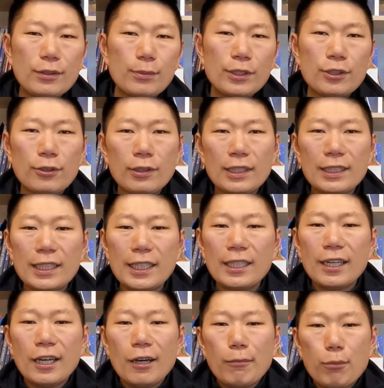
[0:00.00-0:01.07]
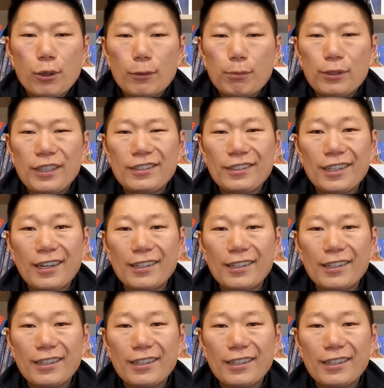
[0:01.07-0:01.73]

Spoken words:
We certainly need more priests in our